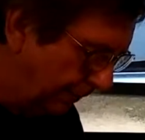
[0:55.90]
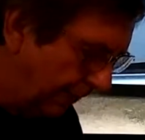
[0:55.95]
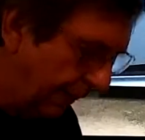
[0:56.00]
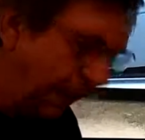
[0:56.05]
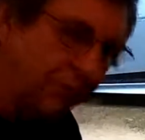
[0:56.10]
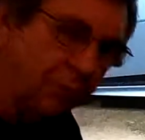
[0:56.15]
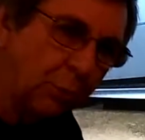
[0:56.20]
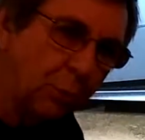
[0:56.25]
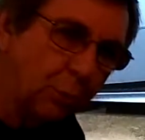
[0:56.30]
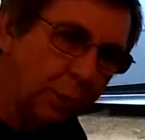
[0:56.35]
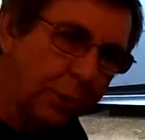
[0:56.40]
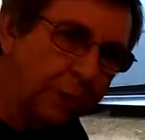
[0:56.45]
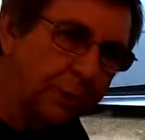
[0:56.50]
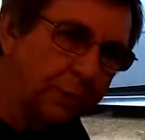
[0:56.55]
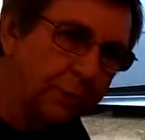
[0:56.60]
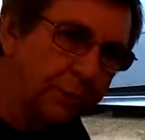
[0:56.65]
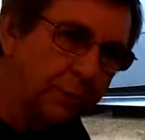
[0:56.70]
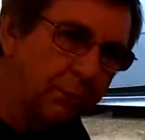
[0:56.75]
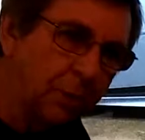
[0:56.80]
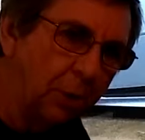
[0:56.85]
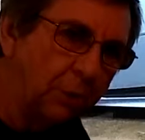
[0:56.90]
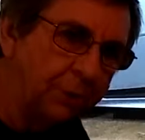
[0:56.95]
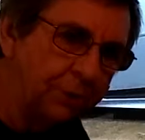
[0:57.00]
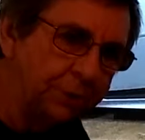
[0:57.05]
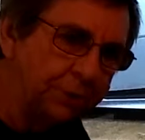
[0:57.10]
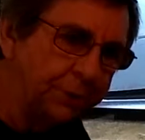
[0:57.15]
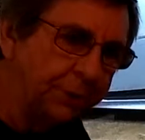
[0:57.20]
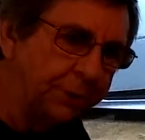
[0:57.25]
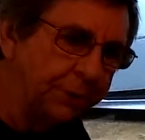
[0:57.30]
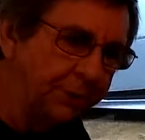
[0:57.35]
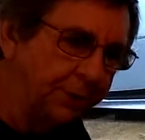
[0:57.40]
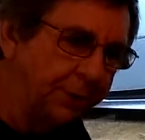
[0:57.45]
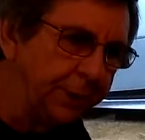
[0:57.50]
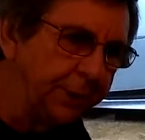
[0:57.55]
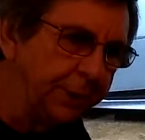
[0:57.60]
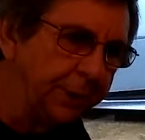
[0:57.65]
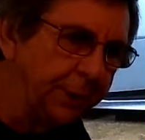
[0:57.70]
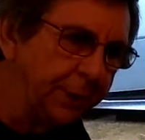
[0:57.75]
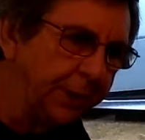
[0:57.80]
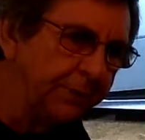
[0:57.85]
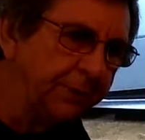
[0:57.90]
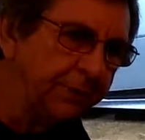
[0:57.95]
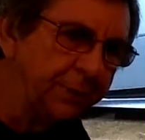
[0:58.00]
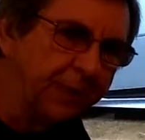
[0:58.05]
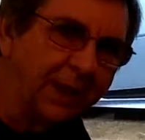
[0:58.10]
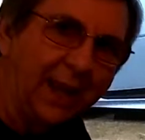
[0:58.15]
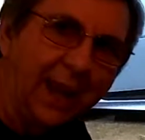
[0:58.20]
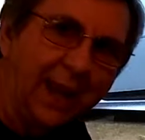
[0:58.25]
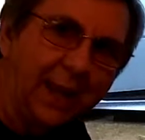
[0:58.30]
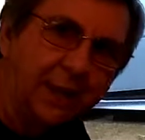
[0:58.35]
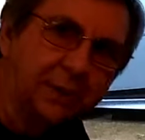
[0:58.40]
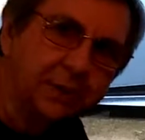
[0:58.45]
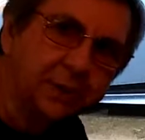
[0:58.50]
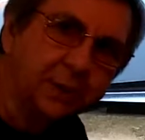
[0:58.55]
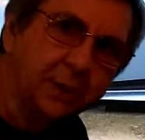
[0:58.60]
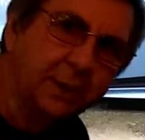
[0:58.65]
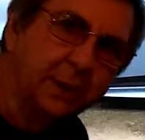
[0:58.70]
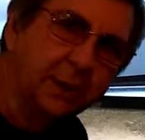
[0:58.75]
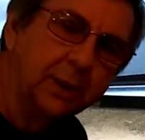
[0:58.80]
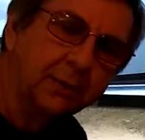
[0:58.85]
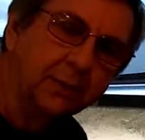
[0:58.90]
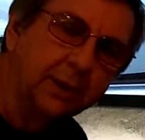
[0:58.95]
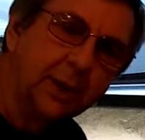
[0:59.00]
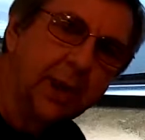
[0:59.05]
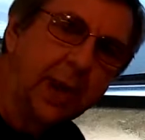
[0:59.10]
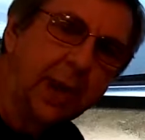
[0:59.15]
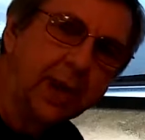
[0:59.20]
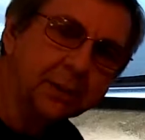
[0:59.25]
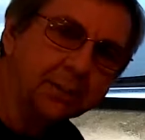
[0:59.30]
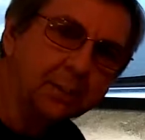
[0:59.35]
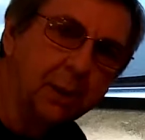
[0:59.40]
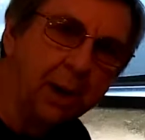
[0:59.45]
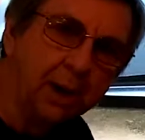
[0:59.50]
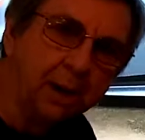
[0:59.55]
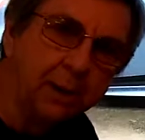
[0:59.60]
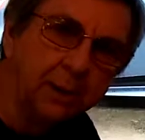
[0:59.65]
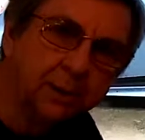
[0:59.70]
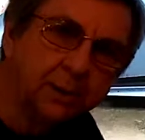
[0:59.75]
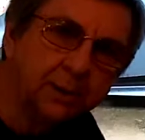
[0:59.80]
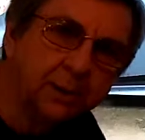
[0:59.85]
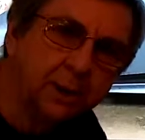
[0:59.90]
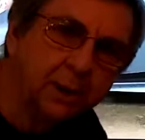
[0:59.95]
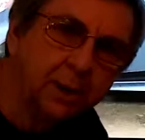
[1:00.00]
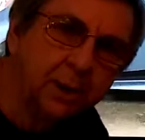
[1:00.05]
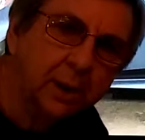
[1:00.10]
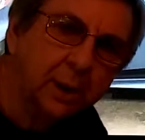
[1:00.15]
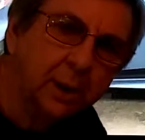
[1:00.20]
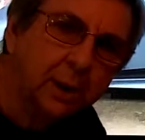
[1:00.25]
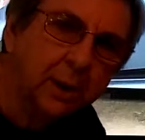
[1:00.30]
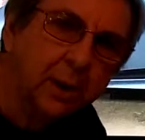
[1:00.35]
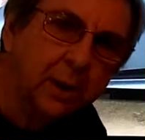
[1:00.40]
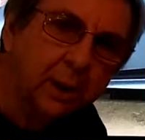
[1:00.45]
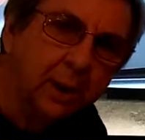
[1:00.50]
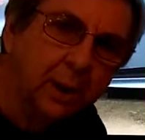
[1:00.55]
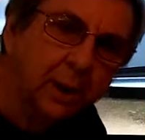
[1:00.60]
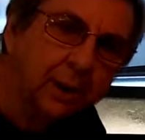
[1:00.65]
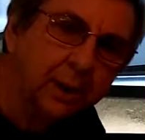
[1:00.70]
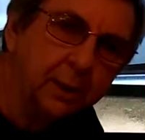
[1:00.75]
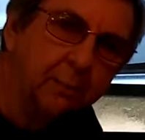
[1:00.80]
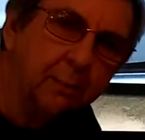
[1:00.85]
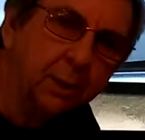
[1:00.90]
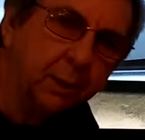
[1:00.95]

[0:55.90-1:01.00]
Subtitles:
They have a rear. The motors are in the rear. Even the gas models, the